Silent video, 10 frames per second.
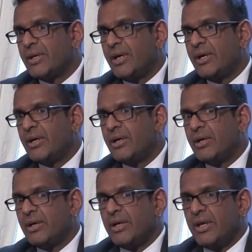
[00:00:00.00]

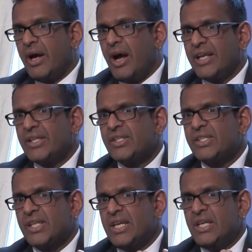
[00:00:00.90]
I can
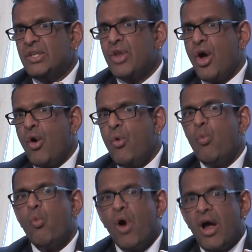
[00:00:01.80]
see no
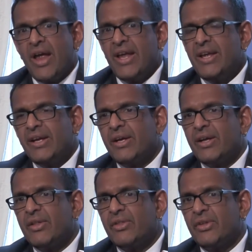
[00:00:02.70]
way
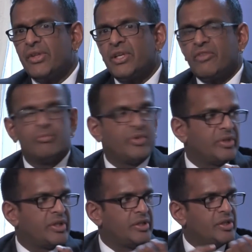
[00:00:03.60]
that the
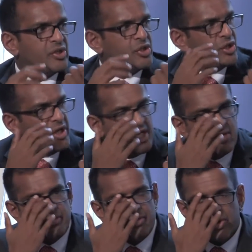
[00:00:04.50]
government can
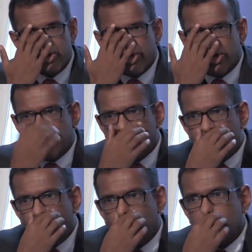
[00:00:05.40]
achieve
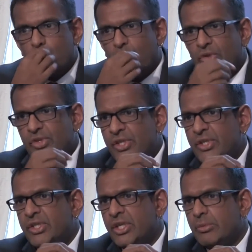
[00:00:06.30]
what it wants
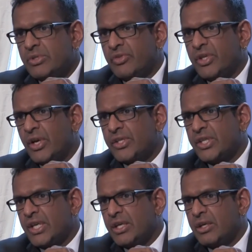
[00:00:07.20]
in terms of
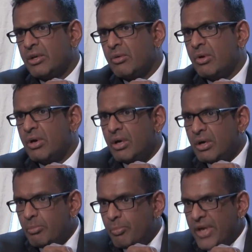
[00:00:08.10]
cutting
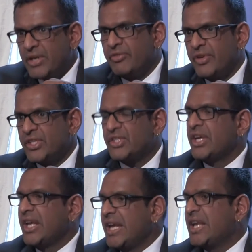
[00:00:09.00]
benefits
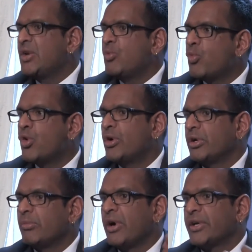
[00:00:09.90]
to
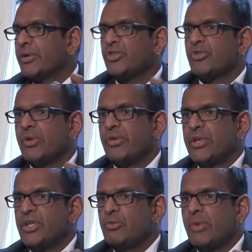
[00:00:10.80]
in-work migrants from
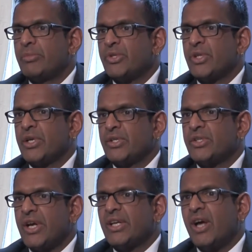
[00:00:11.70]
other EU member states.
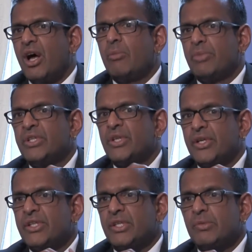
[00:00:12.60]
That can't be
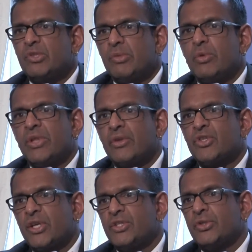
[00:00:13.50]
done, it seems to me, without
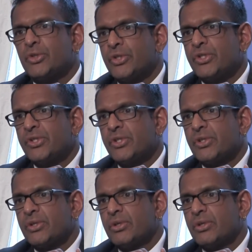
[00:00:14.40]
changing the treaties.